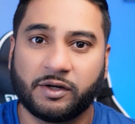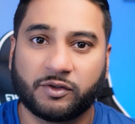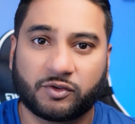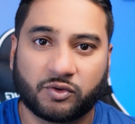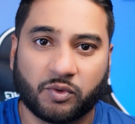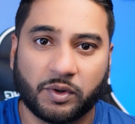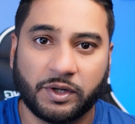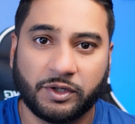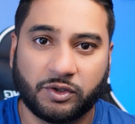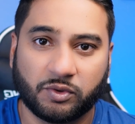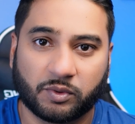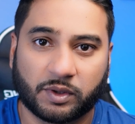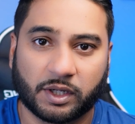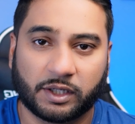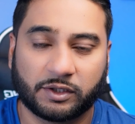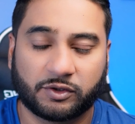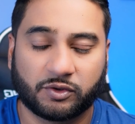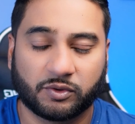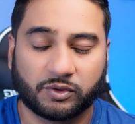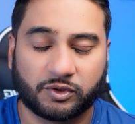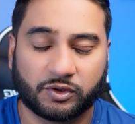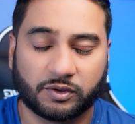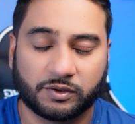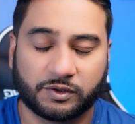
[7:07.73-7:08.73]
is going to cut
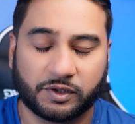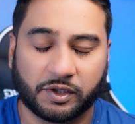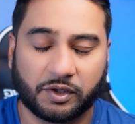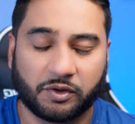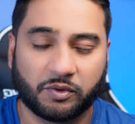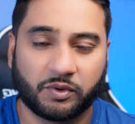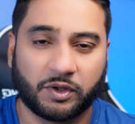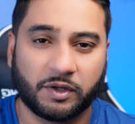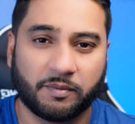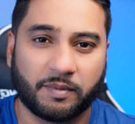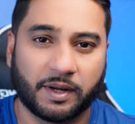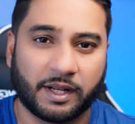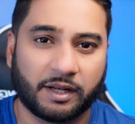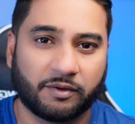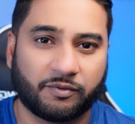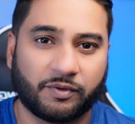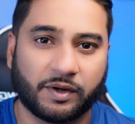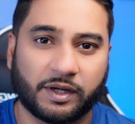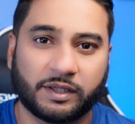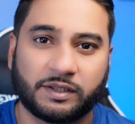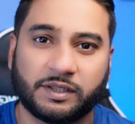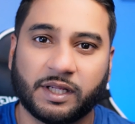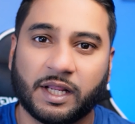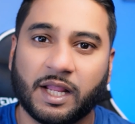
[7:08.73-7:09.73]
social security
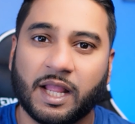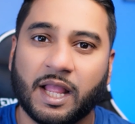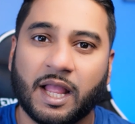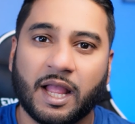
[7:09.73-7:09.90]
benefits